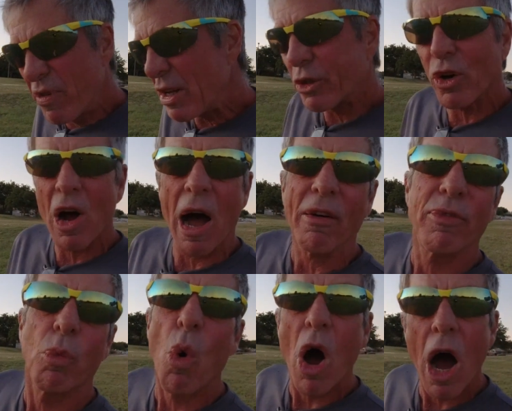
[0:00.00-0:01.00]
venture
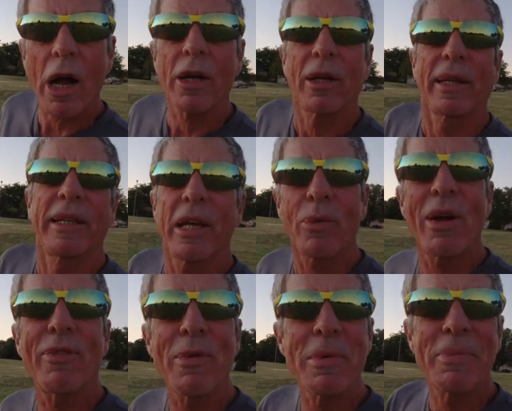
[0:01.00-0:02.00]
off, walk, get
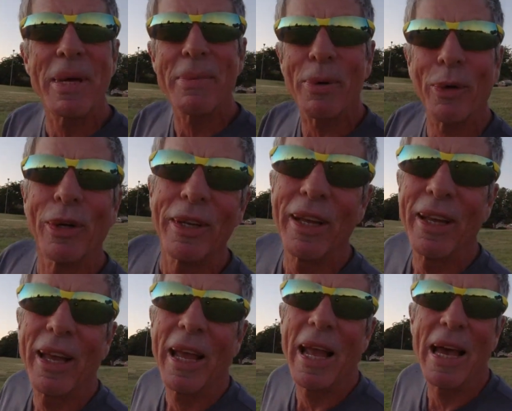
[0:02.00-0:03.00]
away from the people,
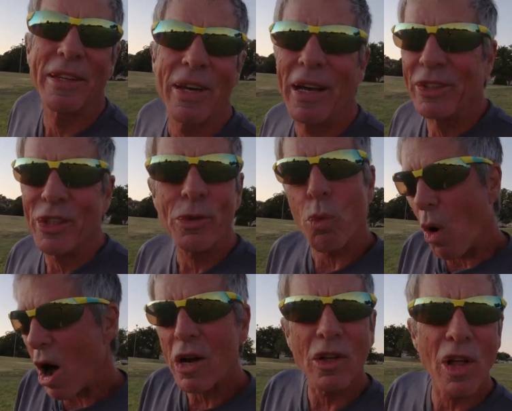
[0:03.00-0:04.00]
and just
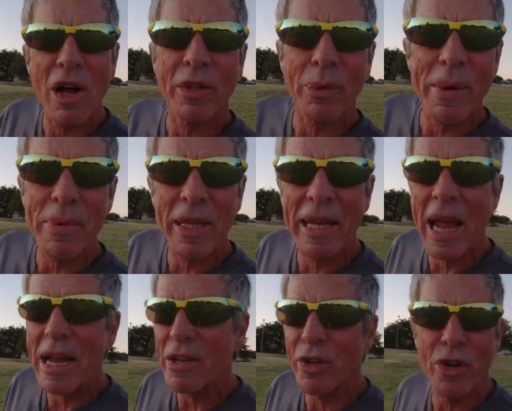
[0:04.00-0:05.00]
walk along the rim of the
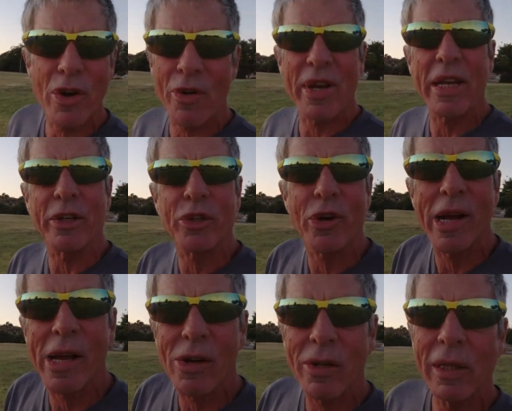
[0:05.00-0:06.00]
canyon. You don't need a
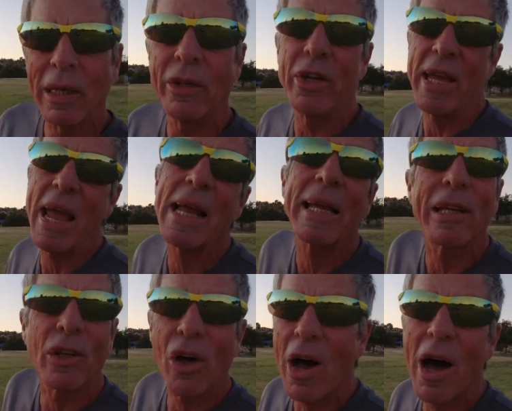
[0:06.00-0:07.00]
trail. You can't
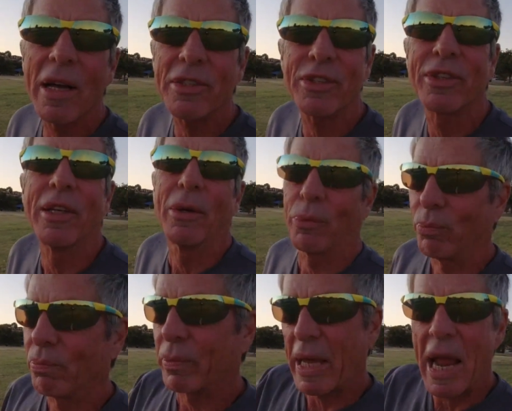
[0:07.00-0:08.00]
get lost.
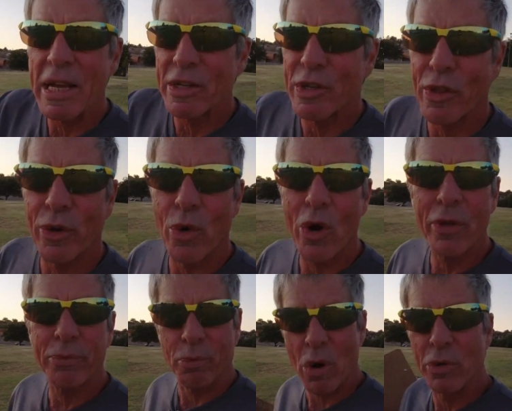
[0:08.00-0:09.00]
Canyons to the
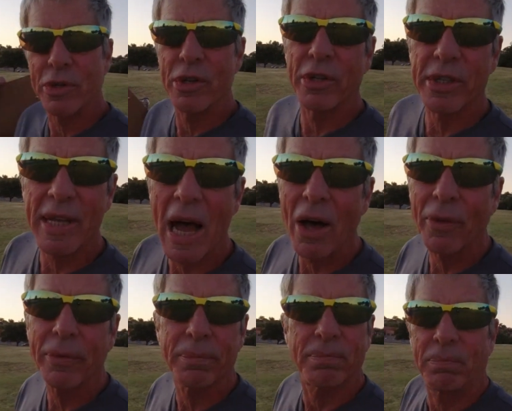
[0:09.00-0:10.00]
north, roads to the
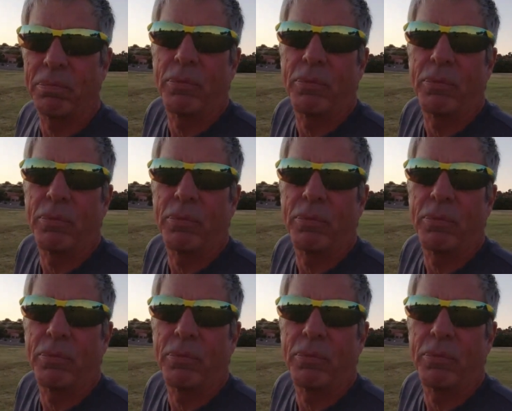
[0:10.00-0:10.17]
south,